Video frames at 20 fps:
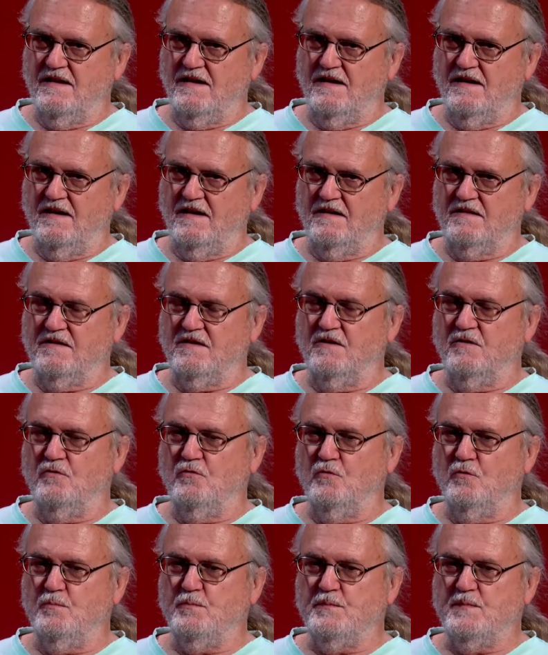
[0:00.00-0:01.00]
that the
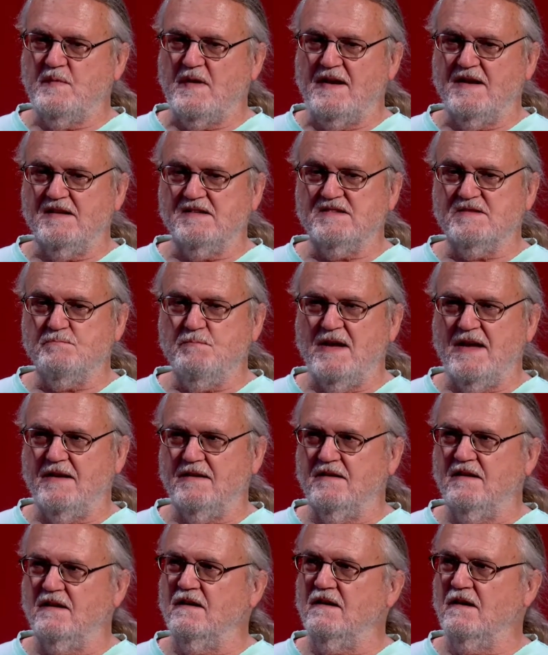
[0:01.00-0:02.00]
group has
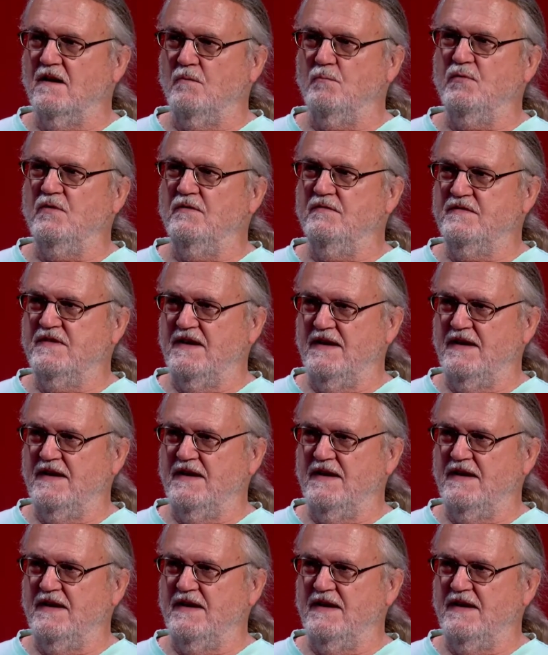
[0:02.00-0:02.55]
met a couple of